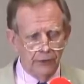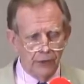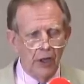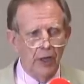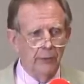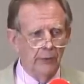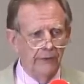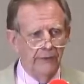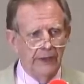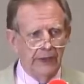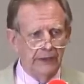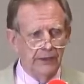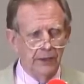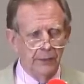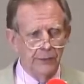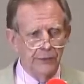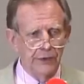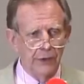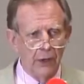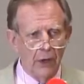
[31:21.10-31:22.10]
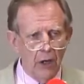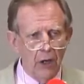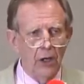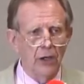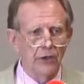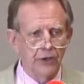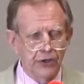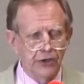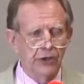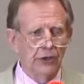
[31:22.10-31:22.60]
trauma victims,
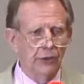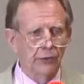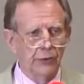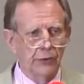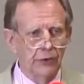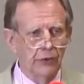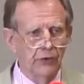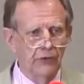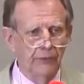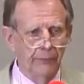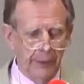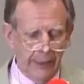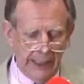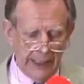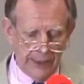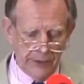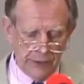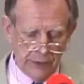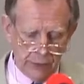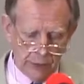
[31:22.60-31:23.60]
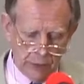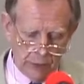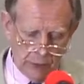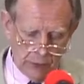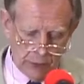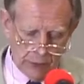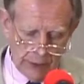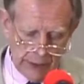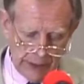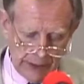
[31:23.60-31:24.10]
all children who've passed through a
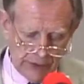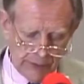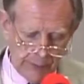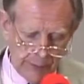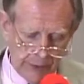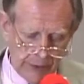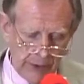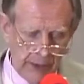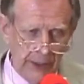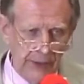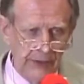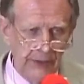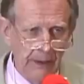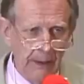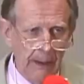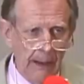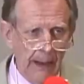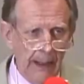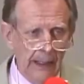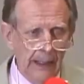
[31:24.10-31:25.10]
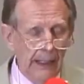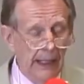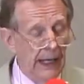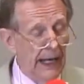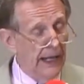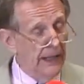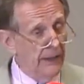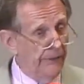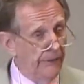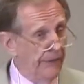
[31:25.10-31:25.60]
horrid experience.
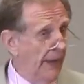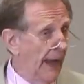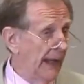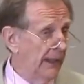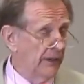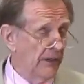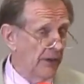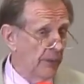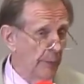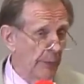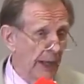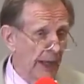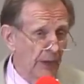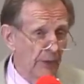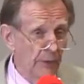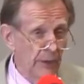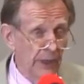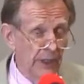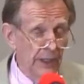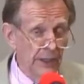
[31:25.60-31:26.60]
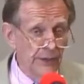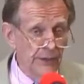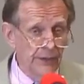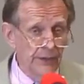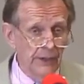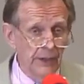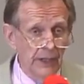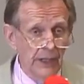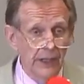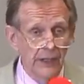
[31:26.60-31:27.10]
And the fact of the matter
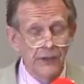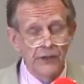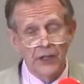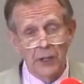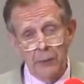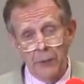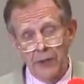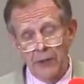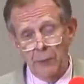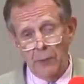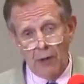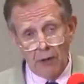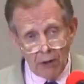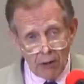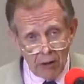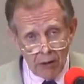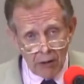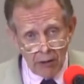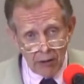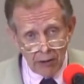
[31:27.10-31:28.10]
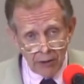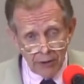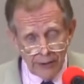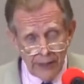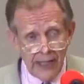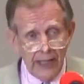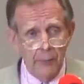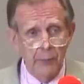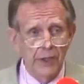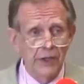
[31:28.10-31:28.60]
is, some of them are
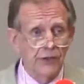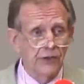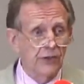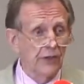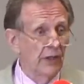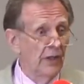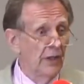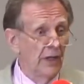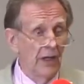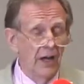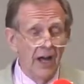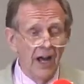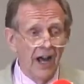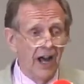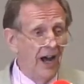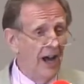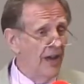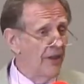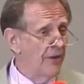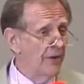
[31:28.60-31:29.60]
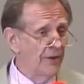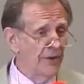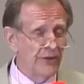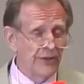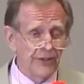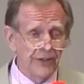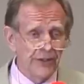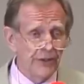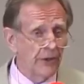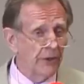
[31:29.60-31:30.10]
damaged,
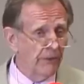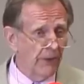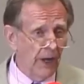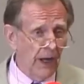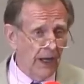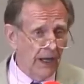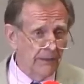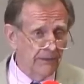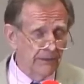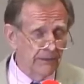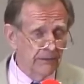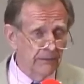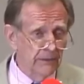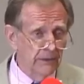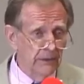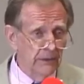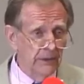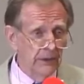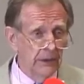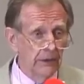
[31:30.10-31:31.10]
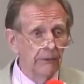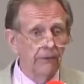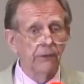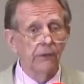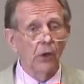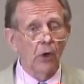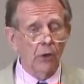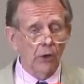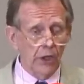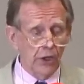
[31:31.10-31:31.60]
others survive,
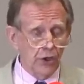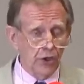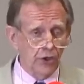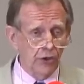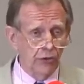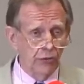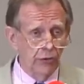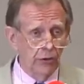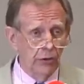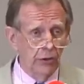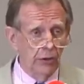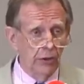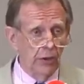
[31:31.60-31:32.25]
flourish,